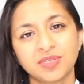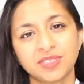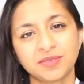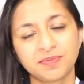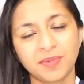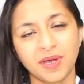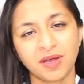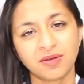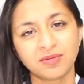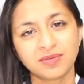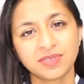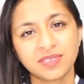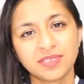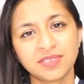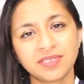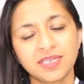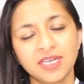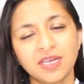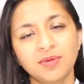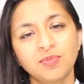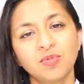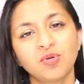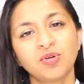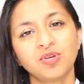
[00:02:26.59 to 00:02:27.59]
spouse's
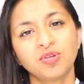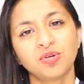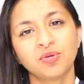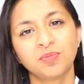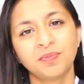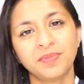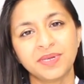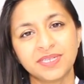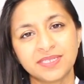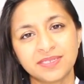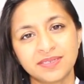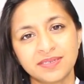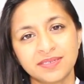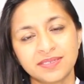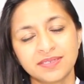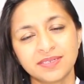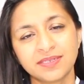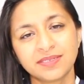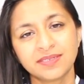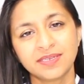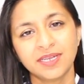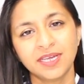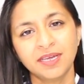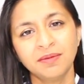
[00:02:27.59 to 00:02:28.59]
name or your
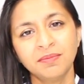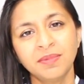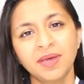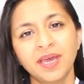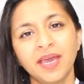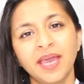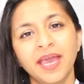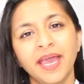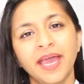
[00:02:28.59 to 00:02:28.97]
business's name,